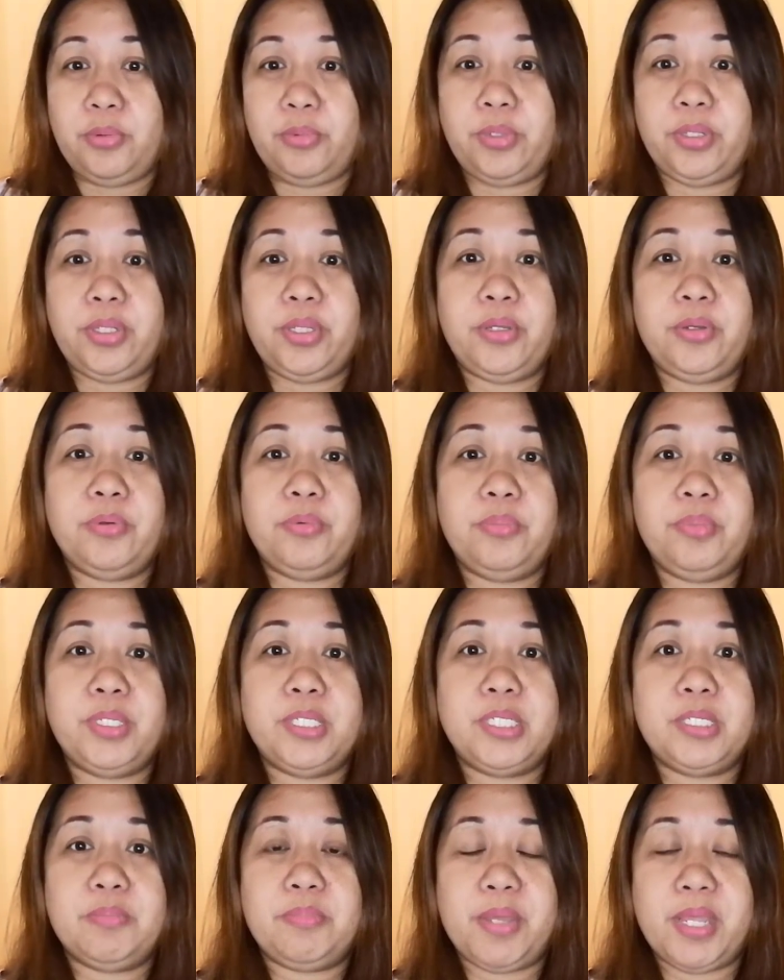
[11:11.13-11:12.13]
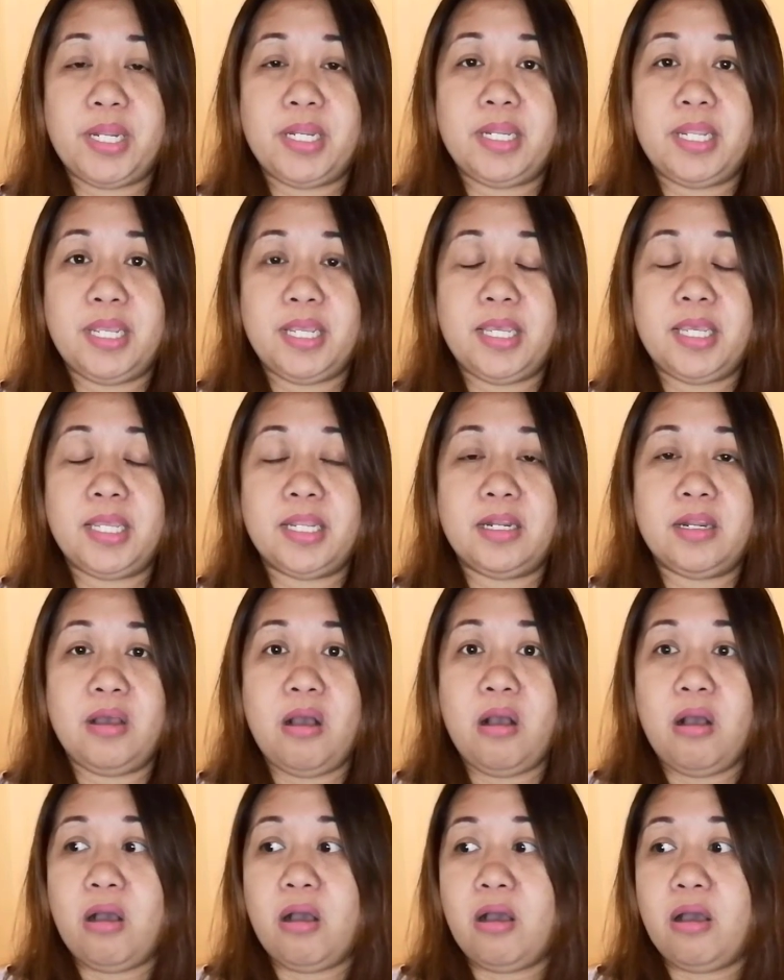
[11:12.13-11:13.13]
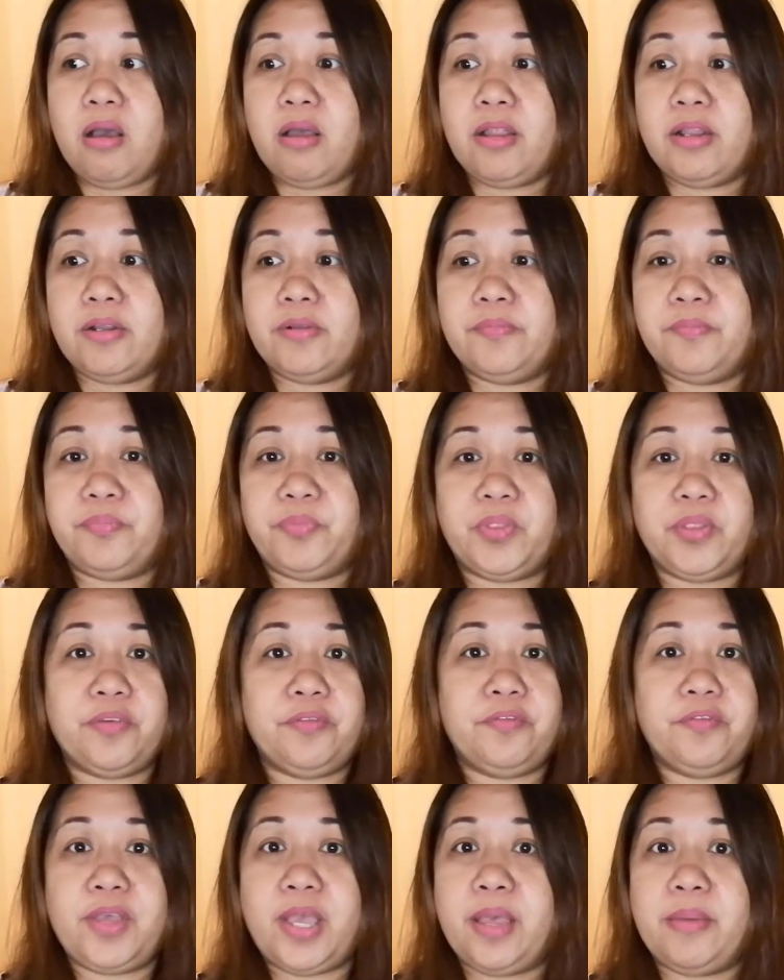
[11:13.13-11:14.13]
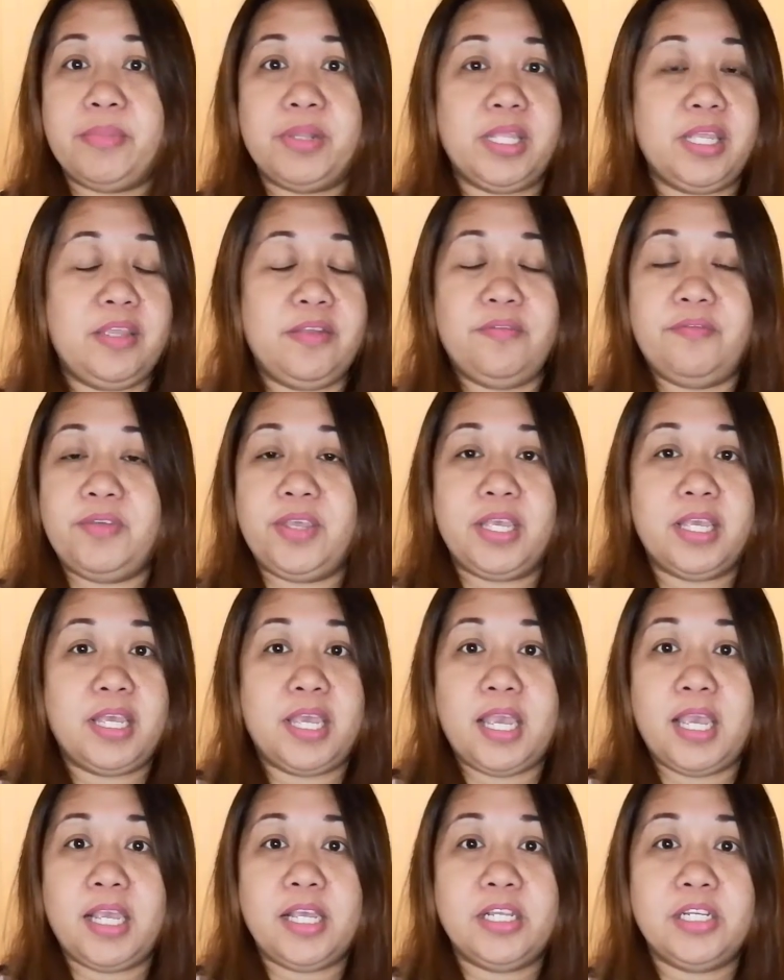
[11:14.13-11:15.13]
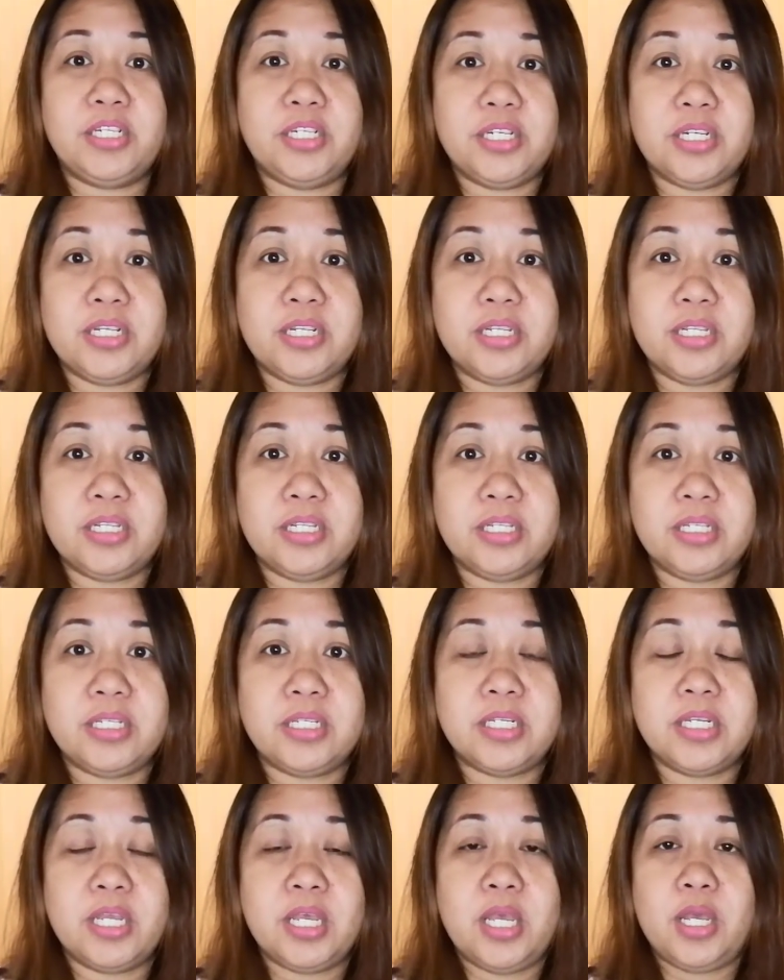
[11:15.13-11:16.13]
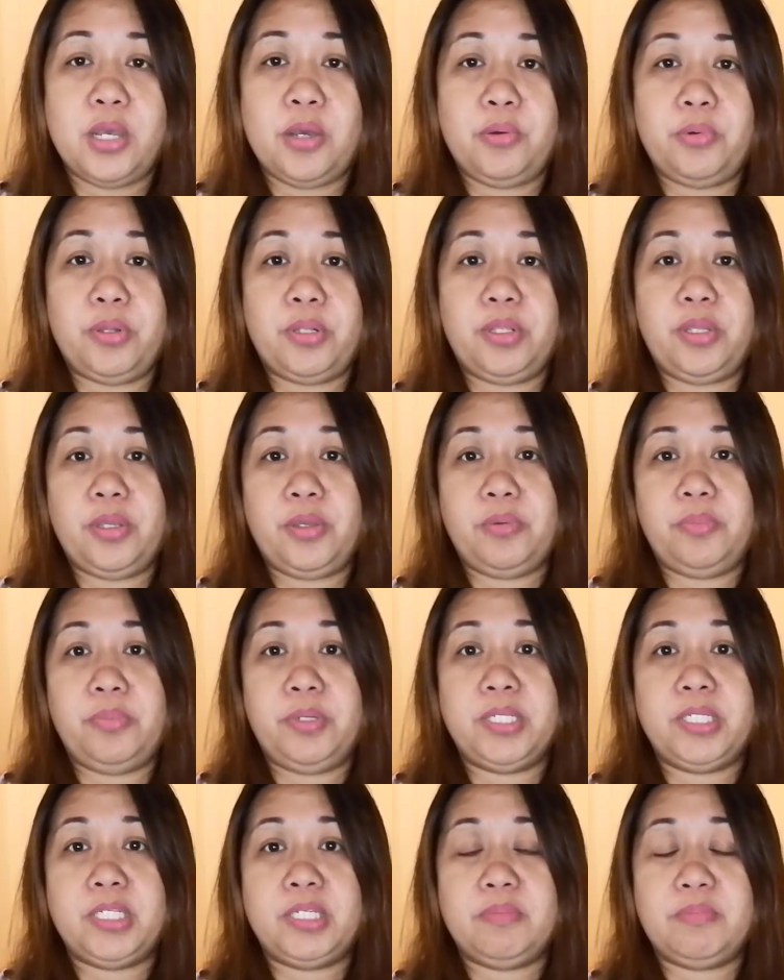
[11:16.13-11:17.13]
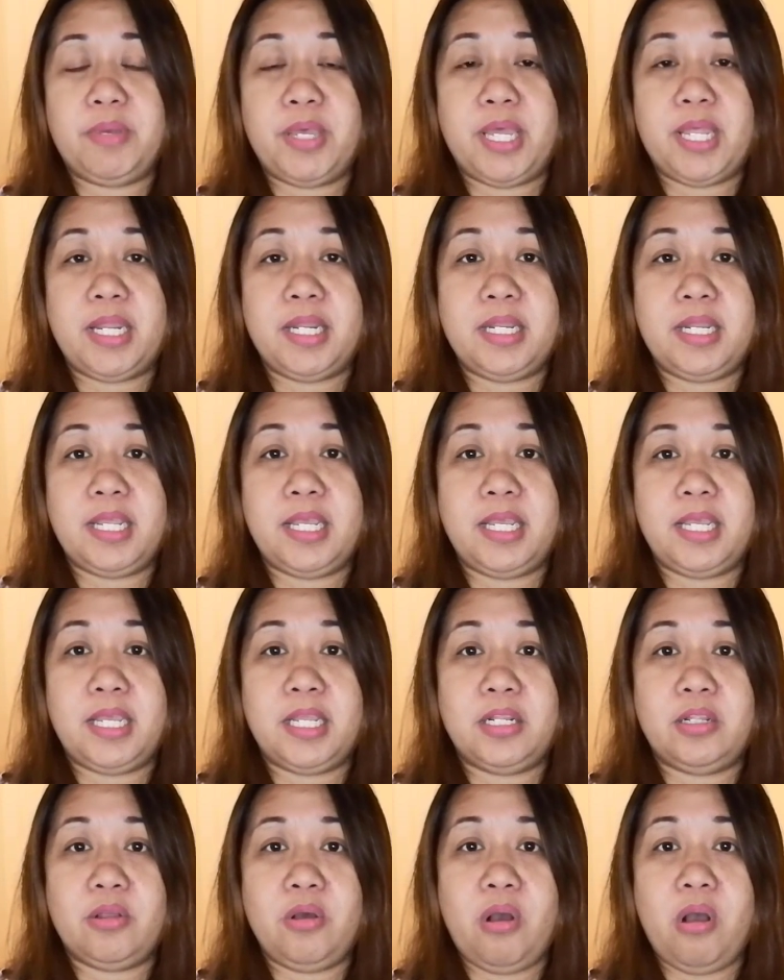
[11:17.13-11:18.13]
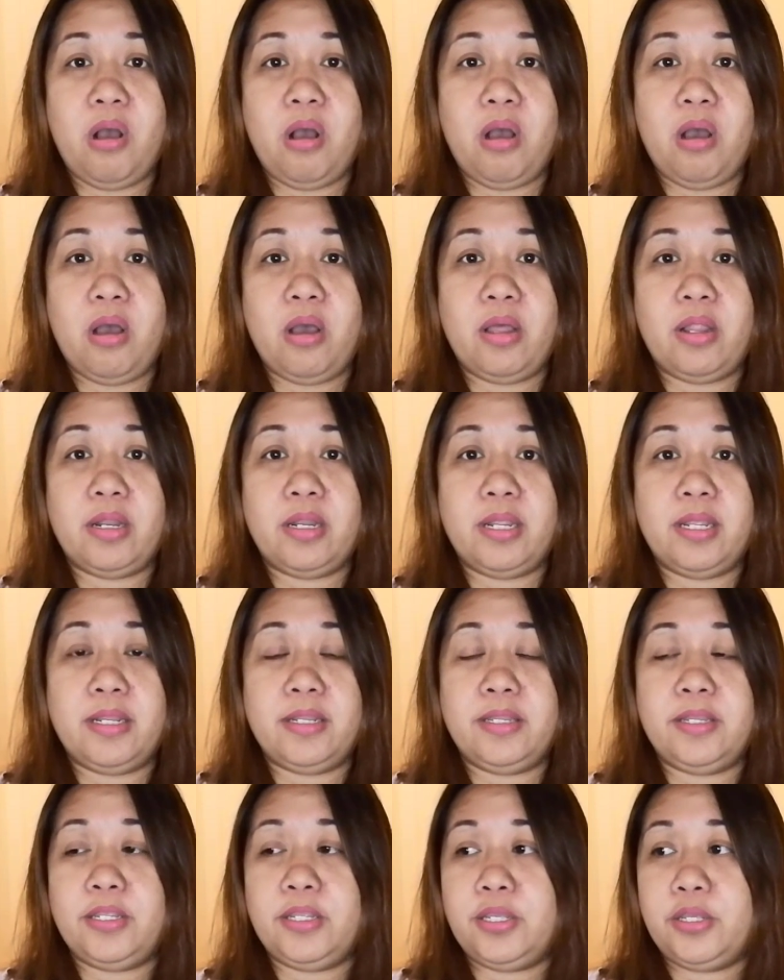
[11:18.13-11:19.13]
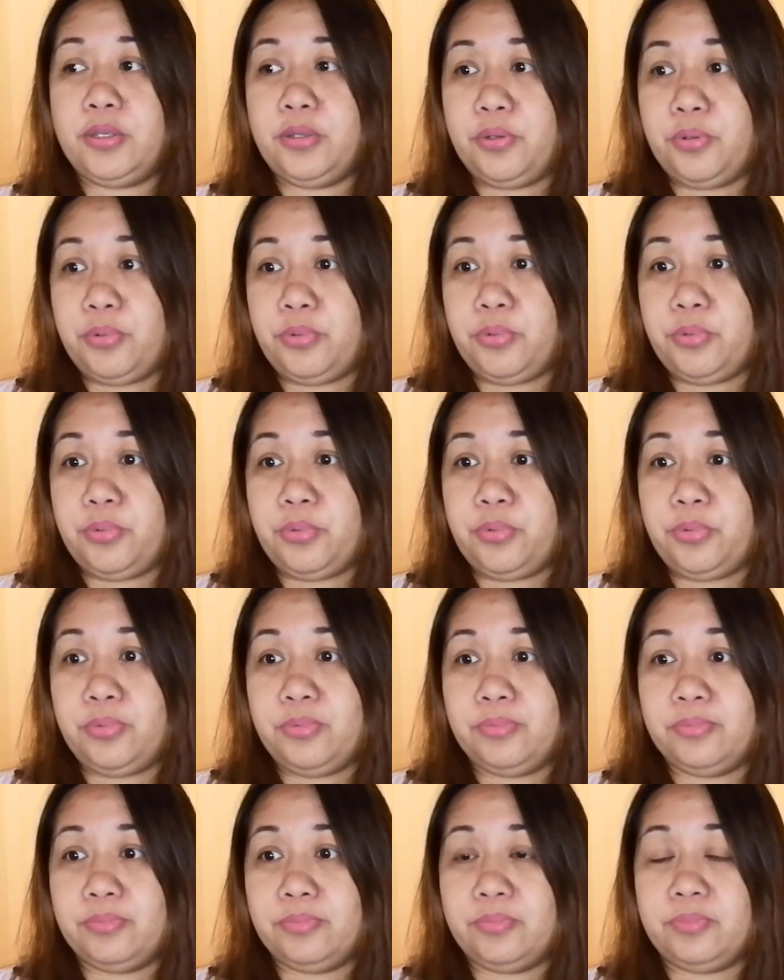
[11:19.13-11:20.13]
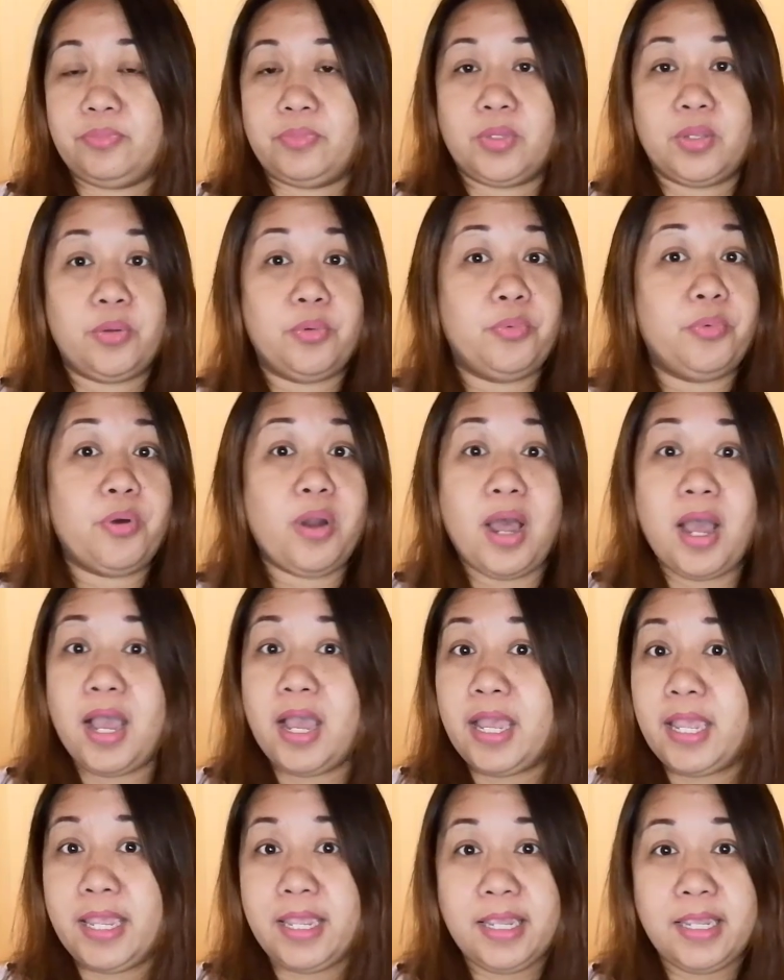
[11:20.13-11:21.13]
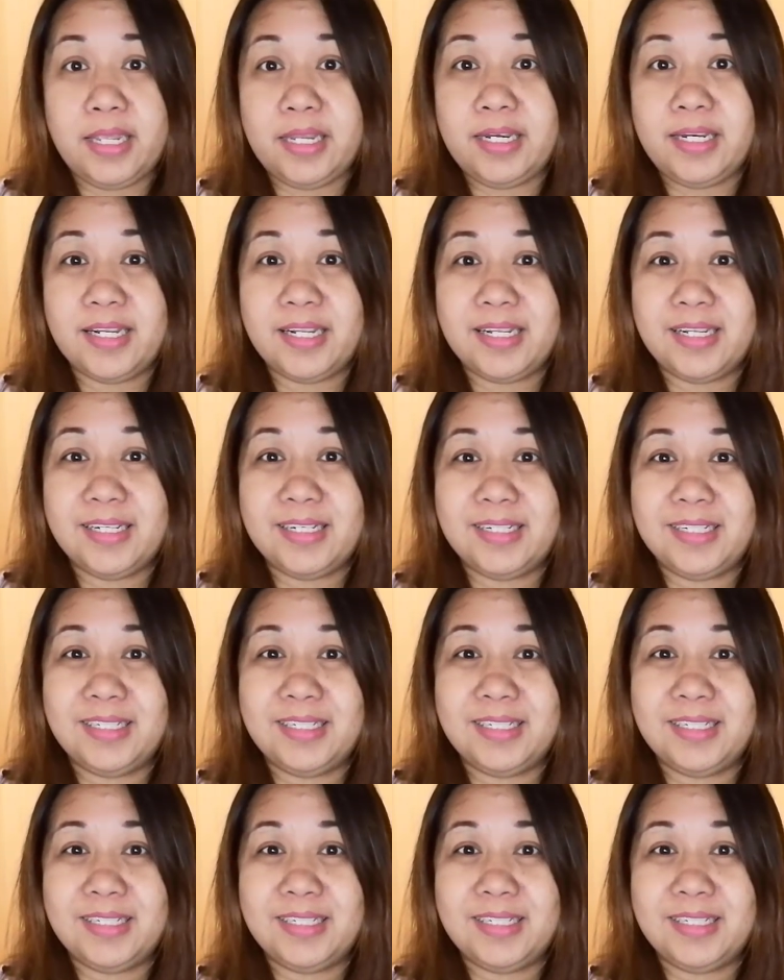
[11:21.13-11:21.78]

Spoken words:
Will you be spending it on family vacations? Will you be spending it on a new ride?